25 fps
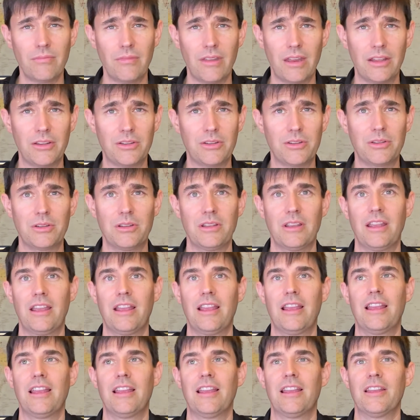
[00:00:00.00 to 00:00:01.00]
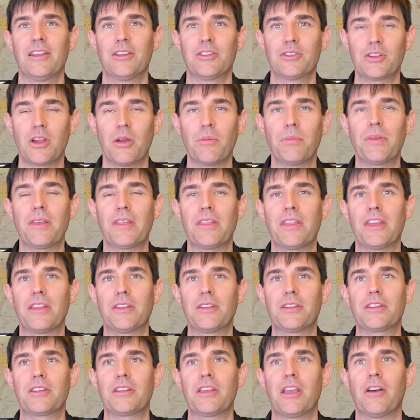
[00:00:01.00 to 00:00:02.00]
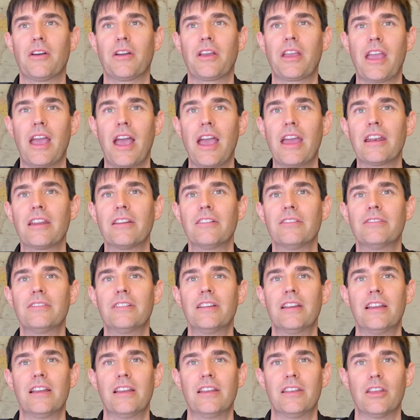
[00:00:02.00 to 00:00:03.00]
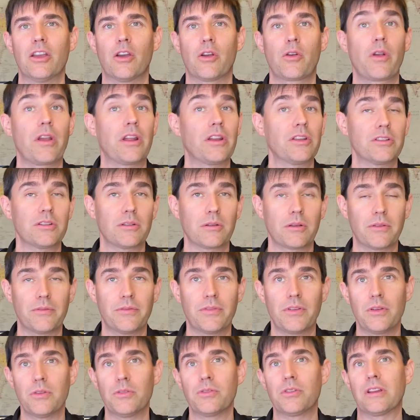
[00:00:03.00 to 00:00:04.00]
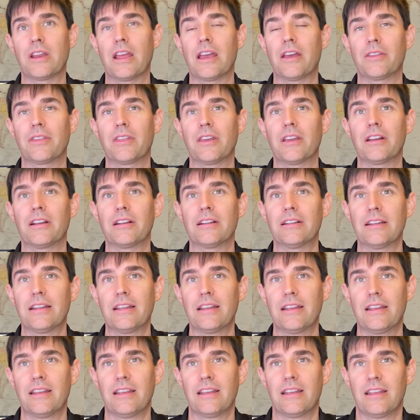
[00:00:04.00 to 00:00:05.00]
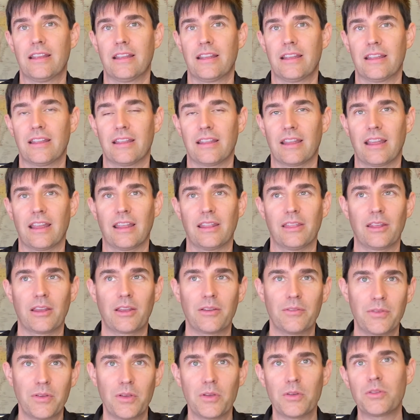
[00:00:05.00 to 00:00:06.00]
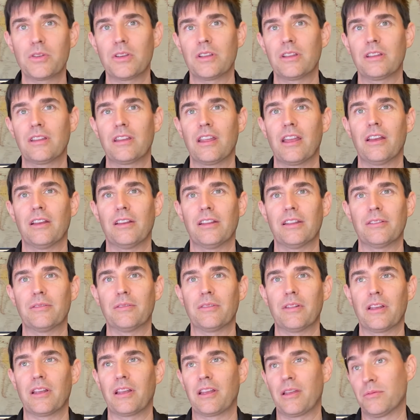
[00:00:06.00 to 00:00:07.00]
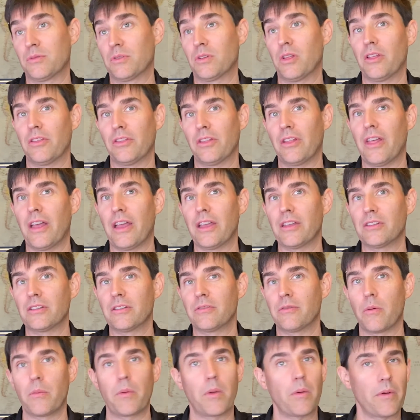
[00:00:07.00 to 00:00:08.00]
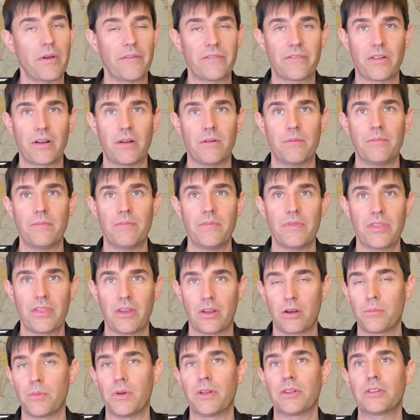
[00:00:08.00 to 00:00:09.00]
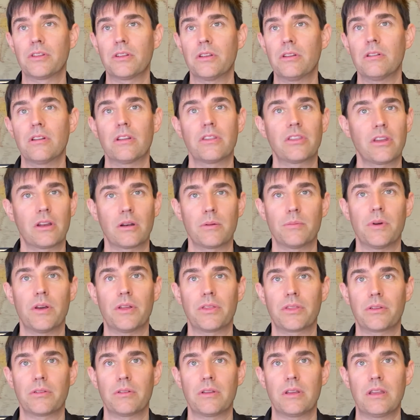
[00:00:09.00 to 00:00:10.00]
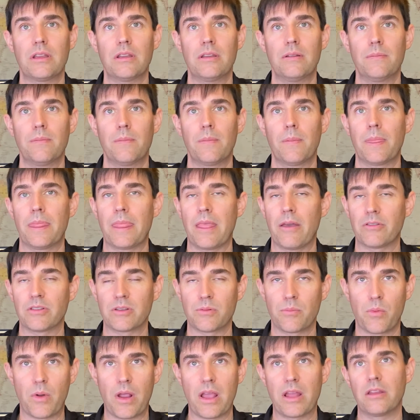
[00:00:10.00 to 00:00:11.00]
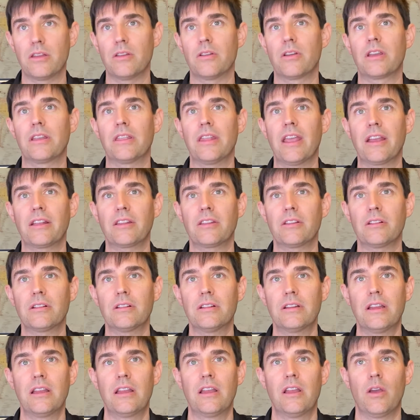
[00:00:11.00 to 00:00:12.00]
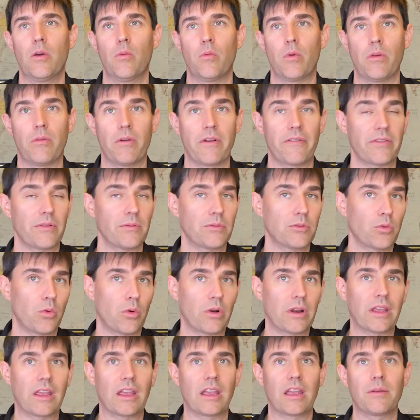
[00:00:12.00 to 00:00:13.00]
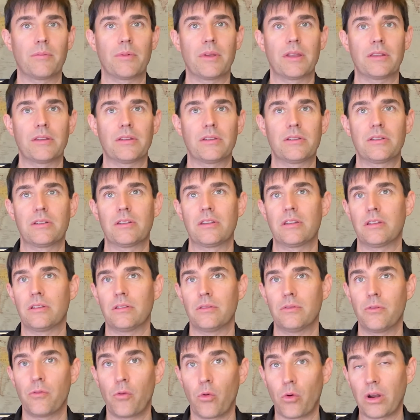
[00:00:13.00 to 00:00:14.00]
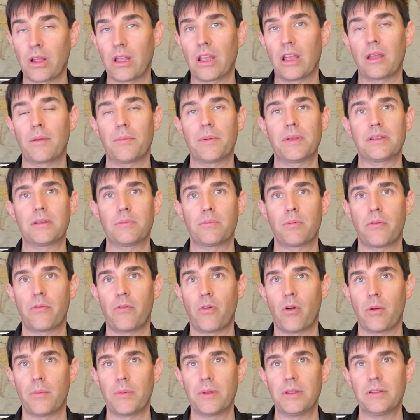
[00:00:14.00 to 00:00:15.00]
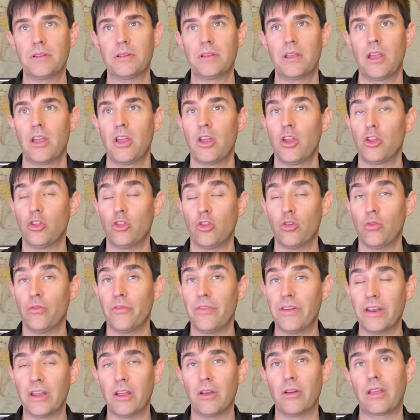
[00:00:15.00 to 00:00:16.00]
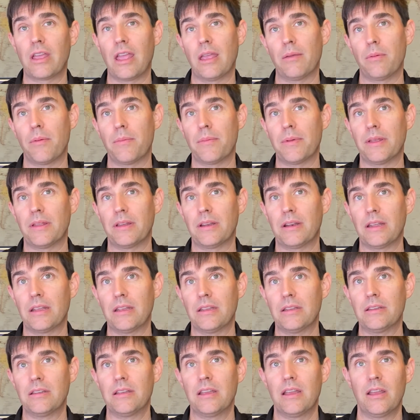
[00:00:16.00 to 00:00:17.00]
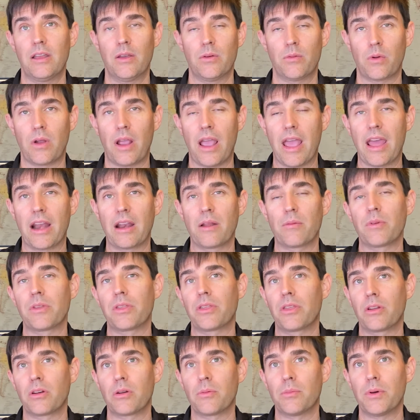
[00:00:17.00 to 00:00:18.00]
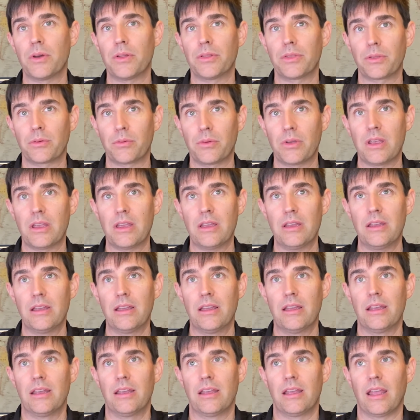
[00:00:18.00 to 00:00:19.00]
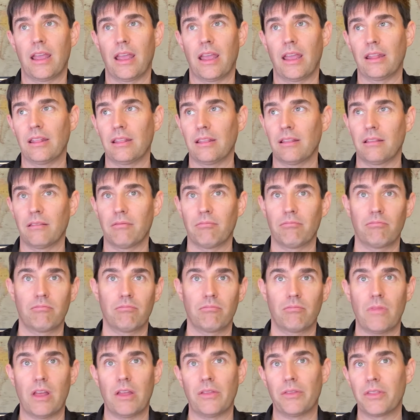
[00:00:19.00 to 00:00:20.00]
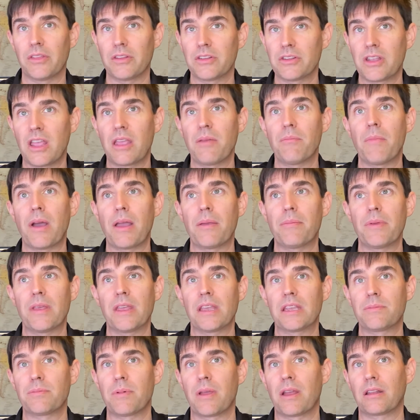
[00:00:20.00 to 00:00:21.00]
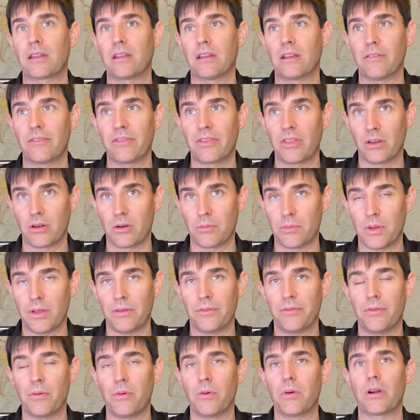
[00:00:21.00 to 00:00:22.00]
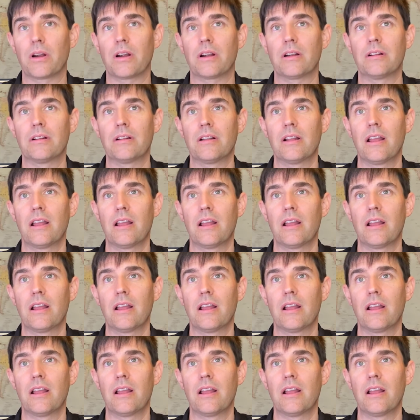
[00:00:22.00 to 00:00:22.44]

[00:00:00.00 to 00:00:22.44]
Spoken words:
It's something that's, created some confusion out there. And the confusion, comes along the lines of when we went from Thunderbolt 2 to Thunderbolt 3, that was a brand new connector. We went from 20 gigabits to 40 gigabits of performance. New video capabilities were added with Thunderbolt 3. And the same might be expected of Thunderbolt 4.